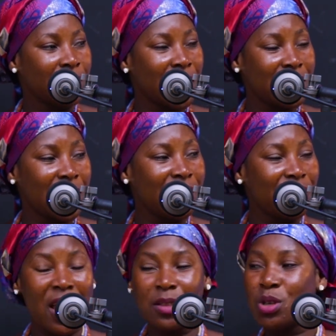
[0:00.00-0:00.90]
there is a
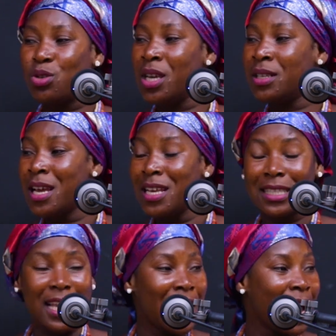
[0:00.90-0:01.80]
difference between
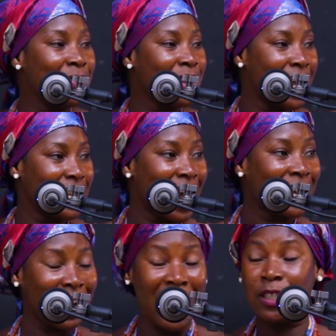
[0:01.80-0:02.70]
salary and that
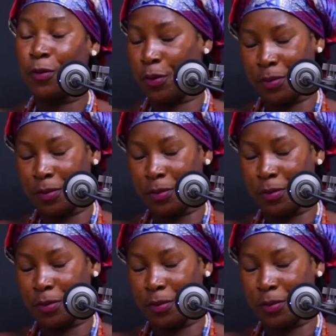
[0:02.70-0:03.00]
cash flow.